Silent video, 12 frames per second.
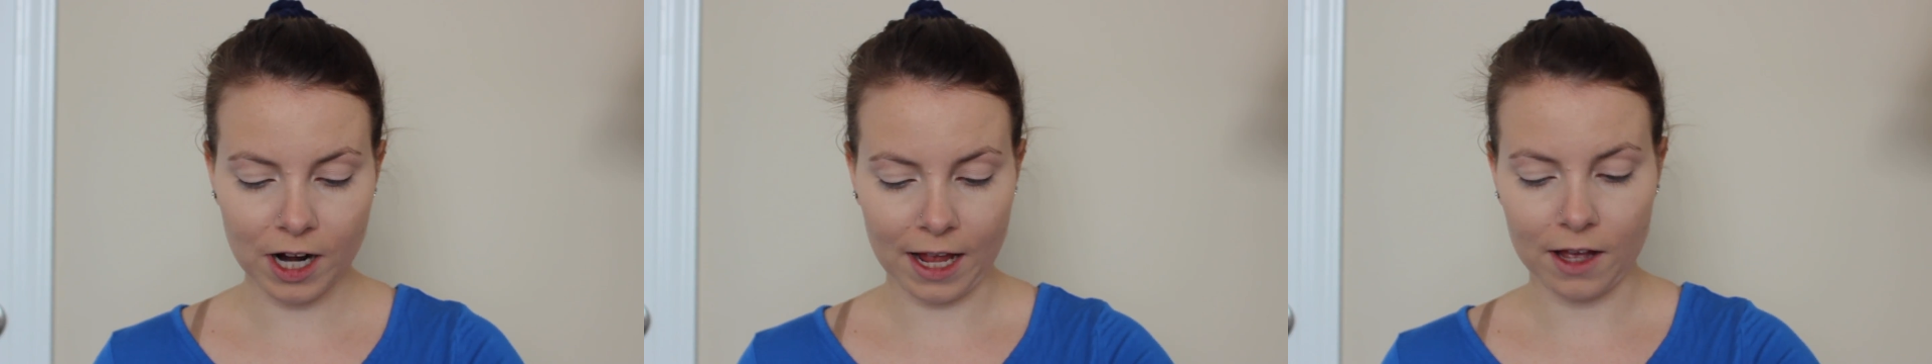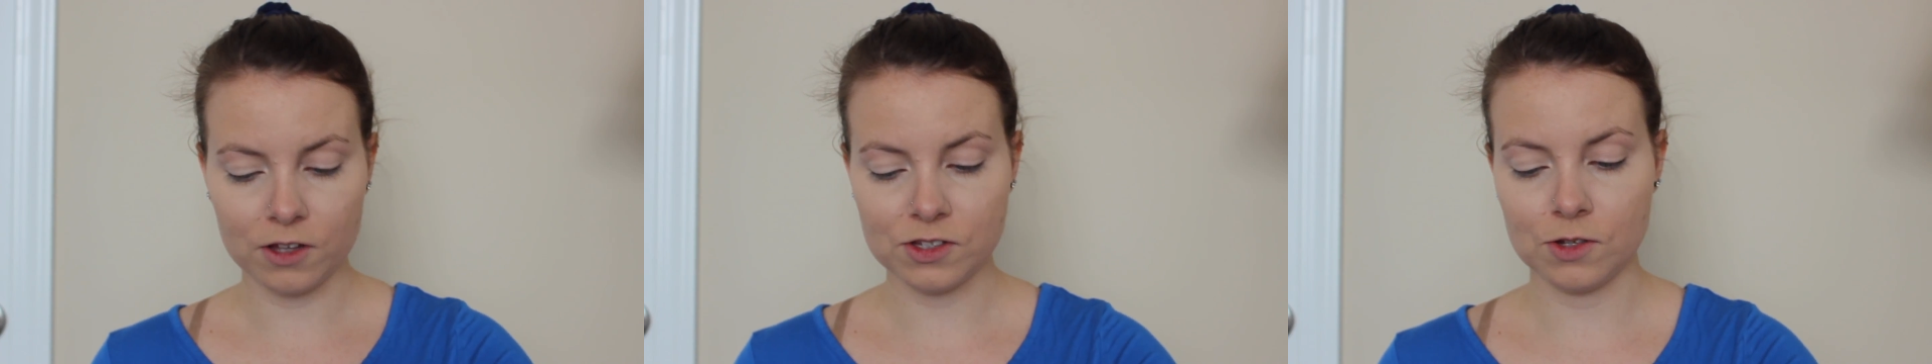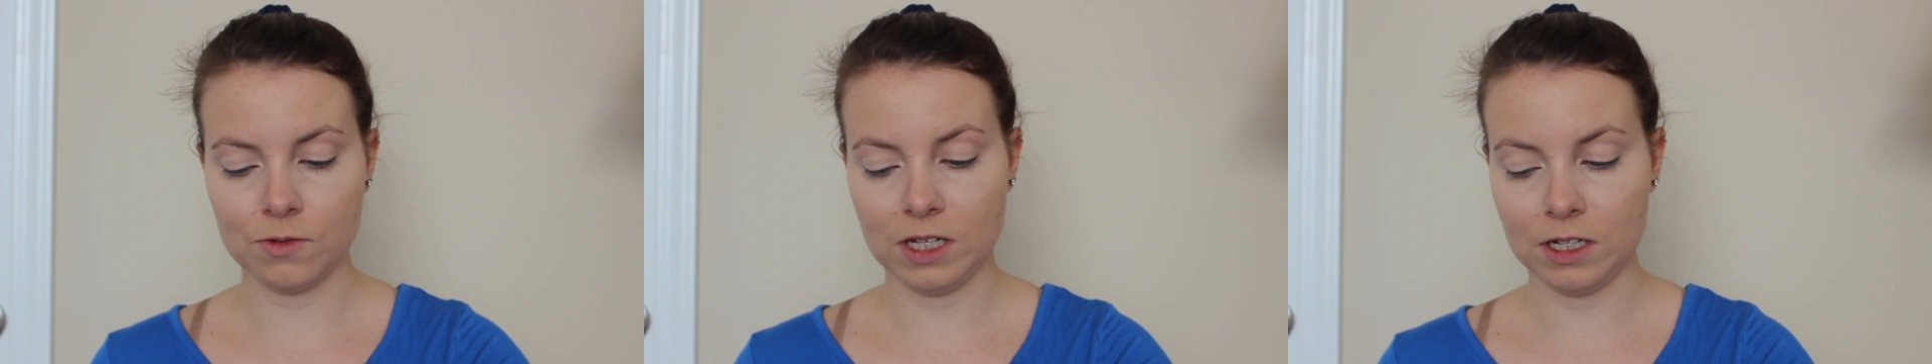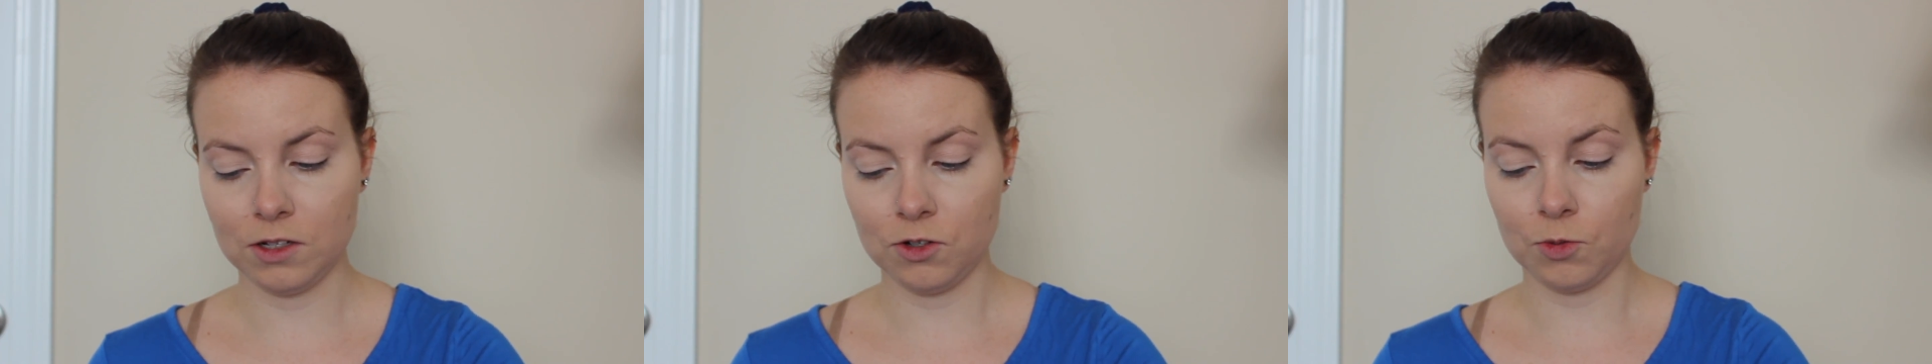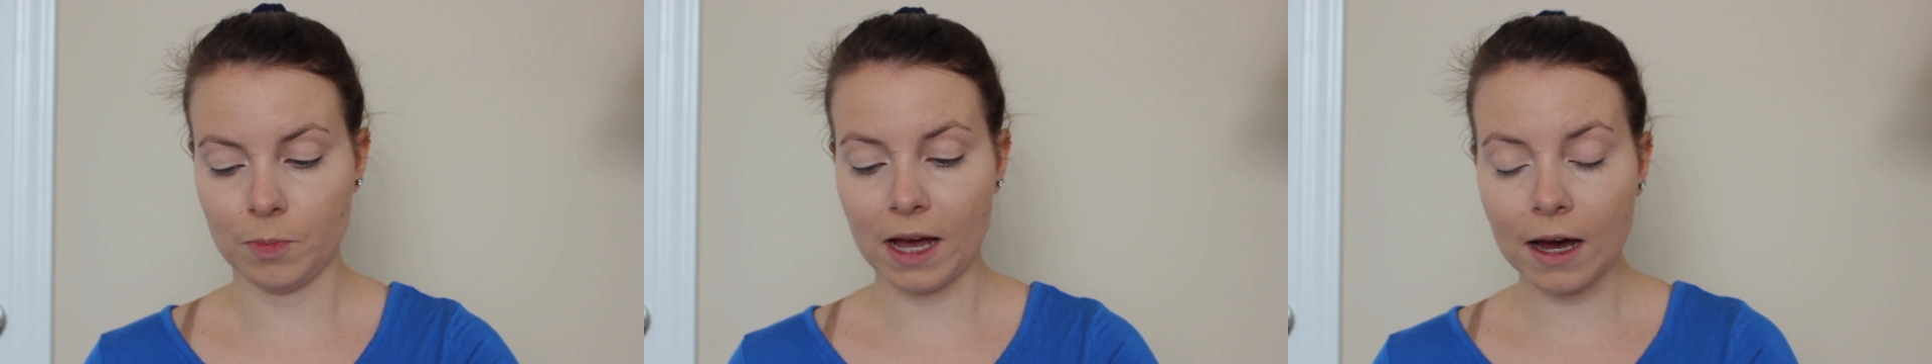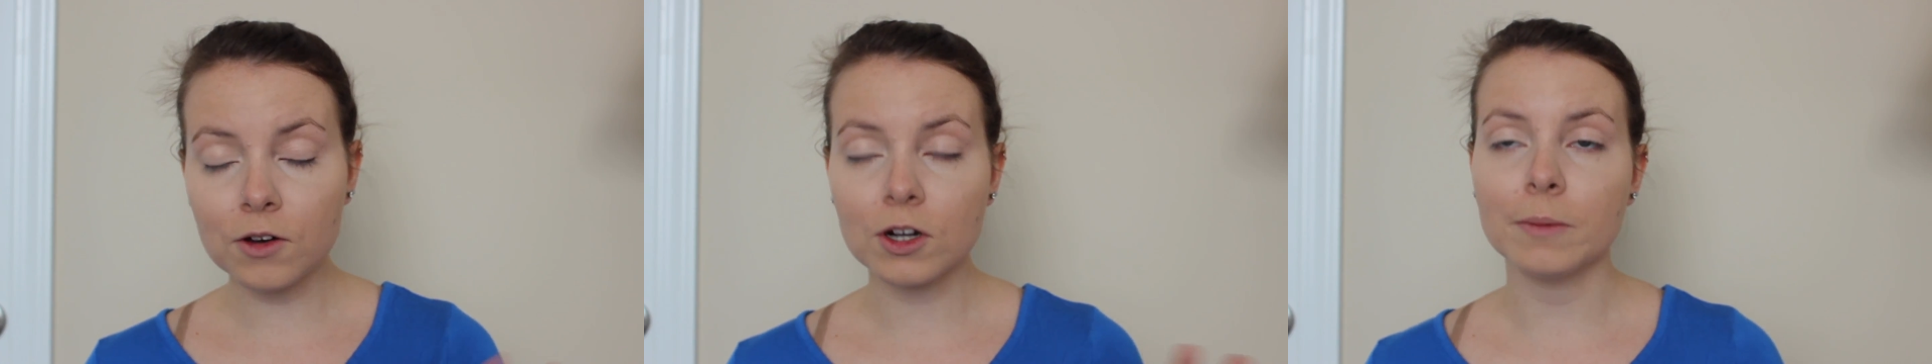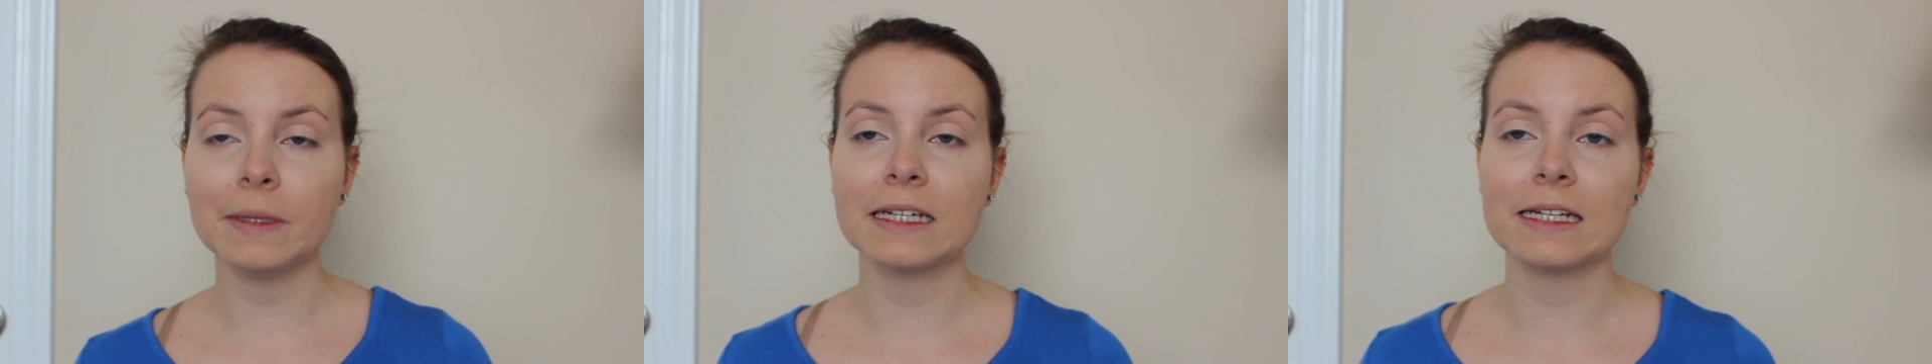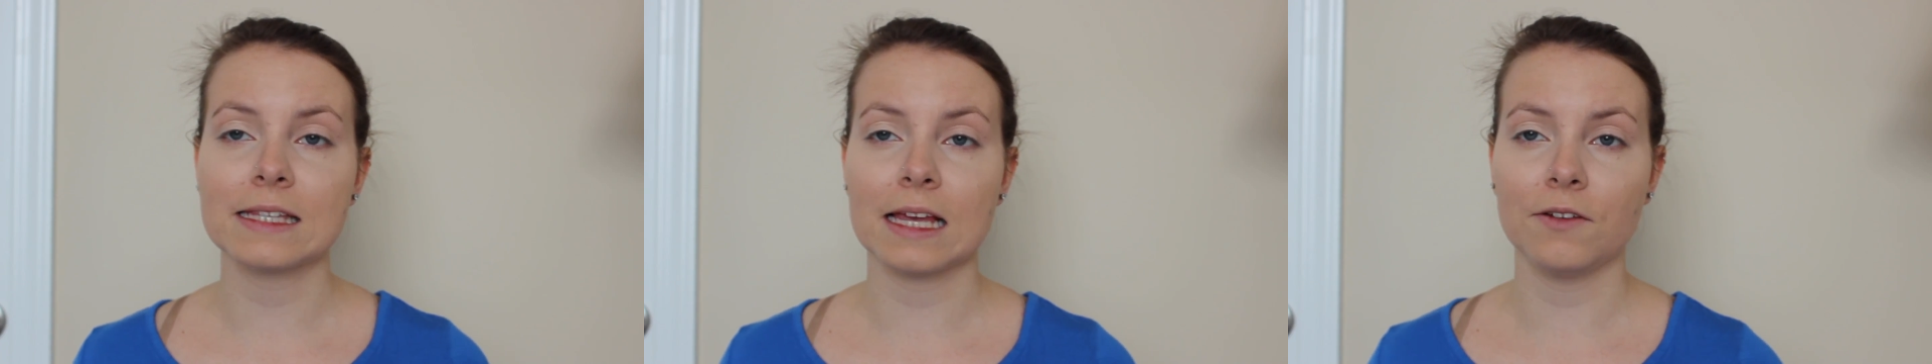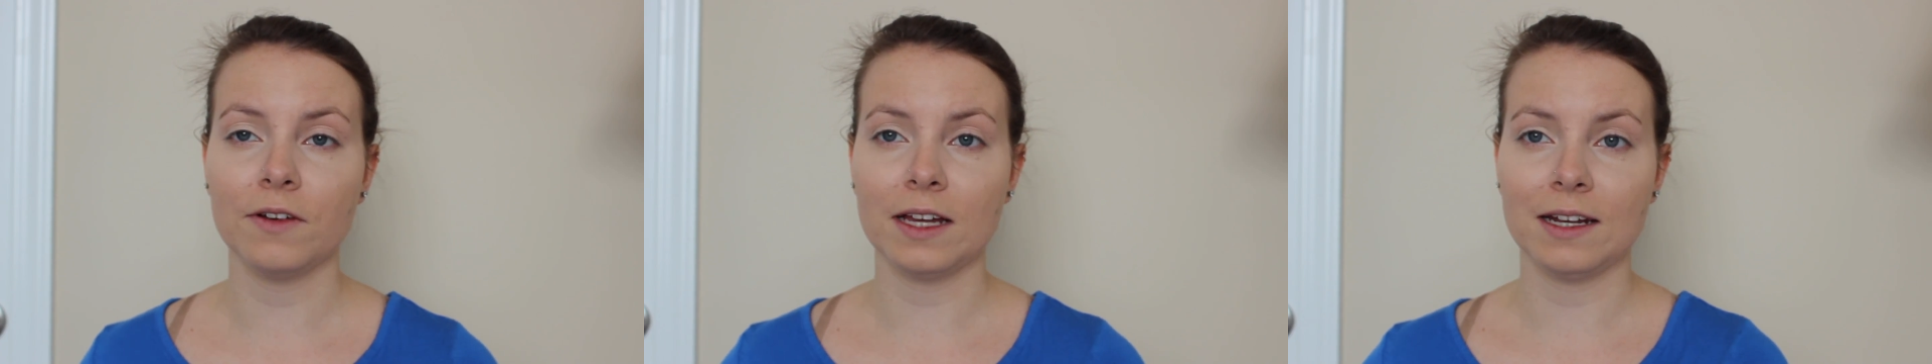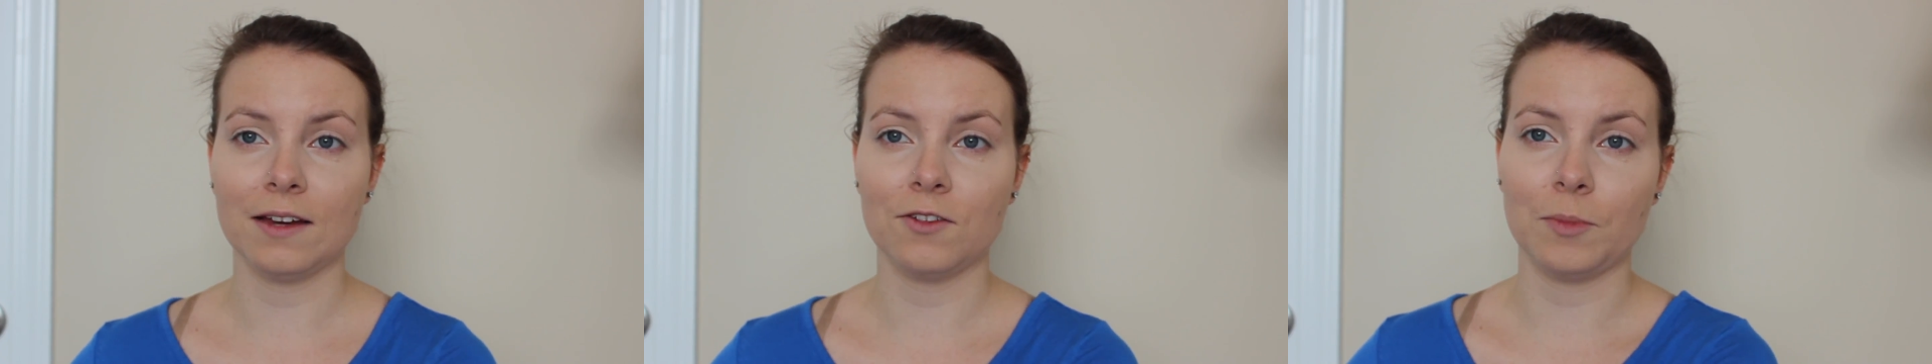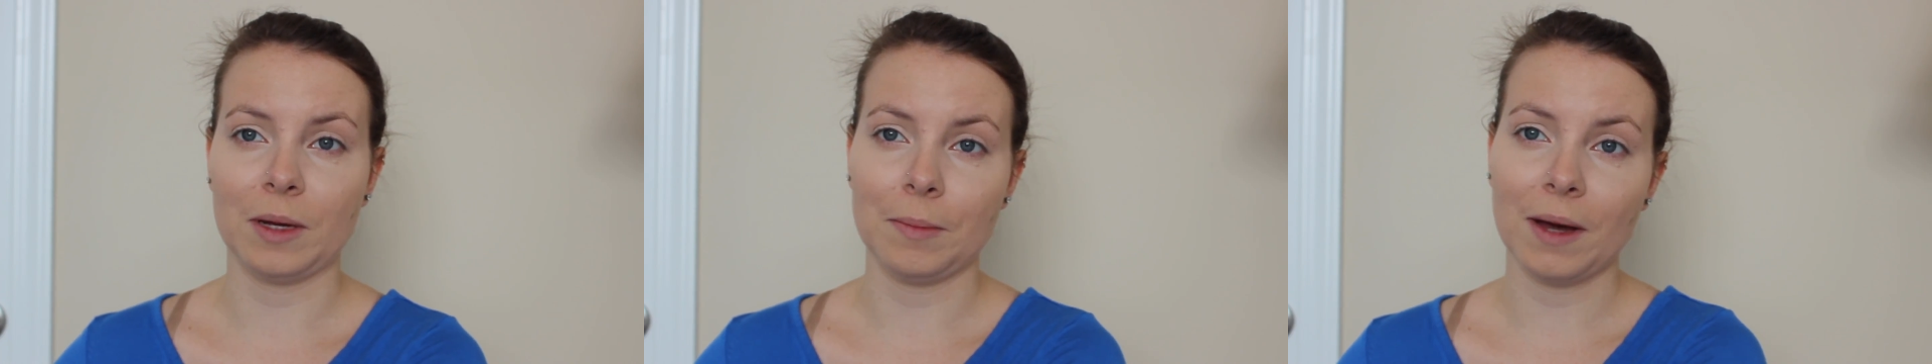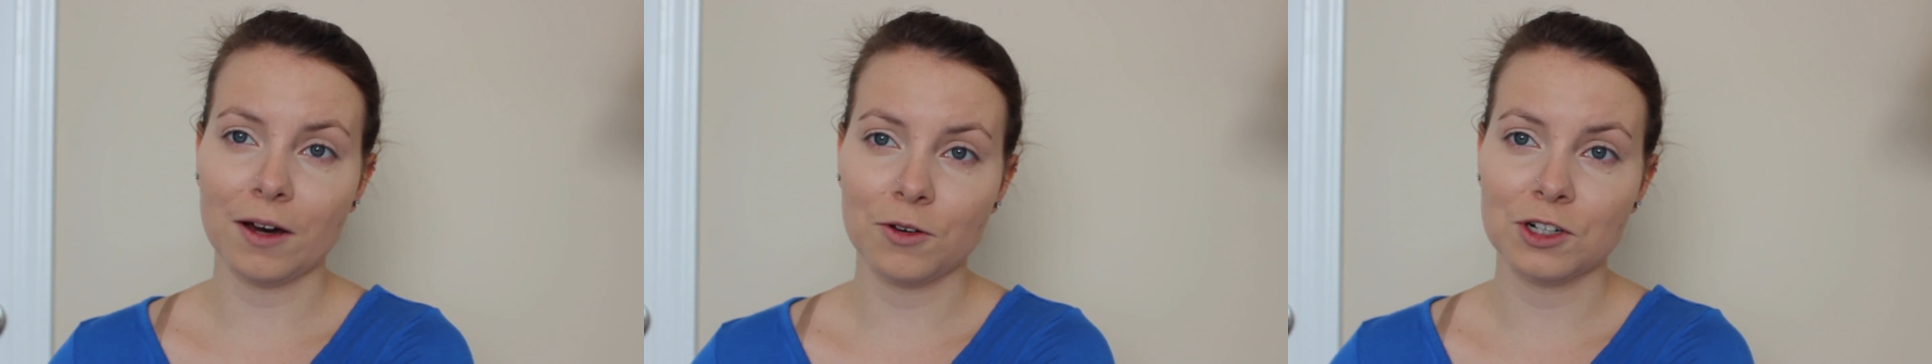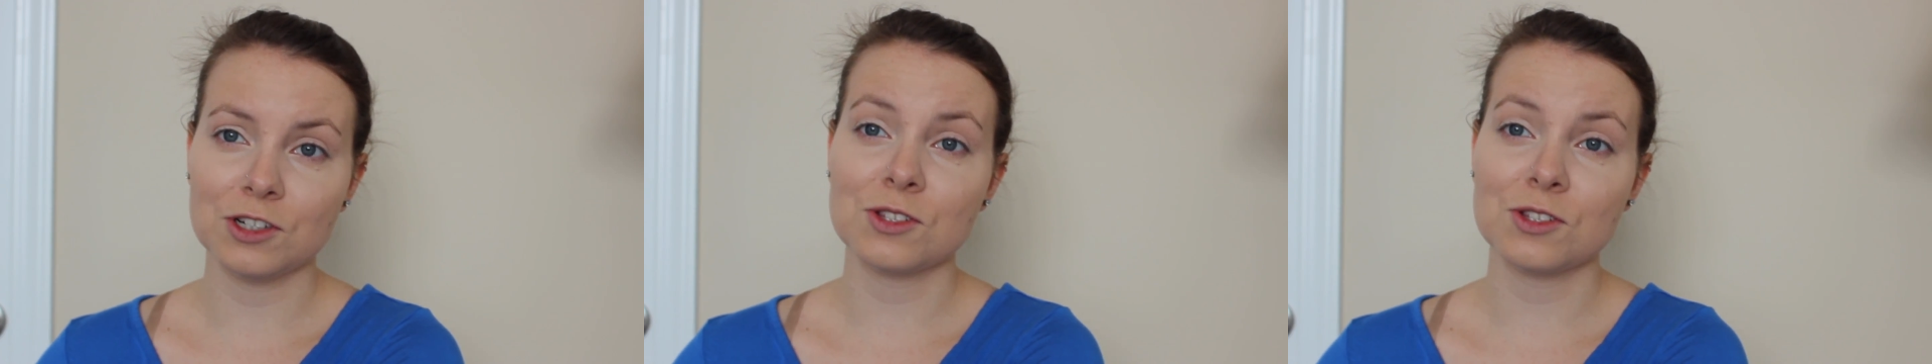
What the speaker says: I also needed new powder because I ran out of my powder,